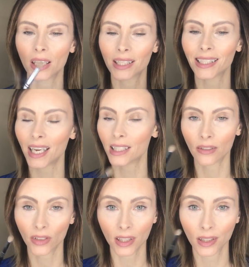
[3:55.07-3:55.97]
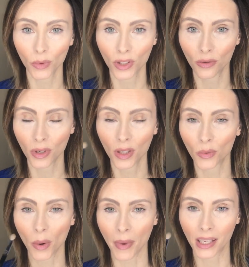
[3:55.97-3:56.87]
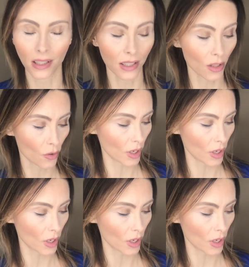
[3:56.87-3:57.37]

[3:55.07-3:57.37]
and the size of it is what makes this so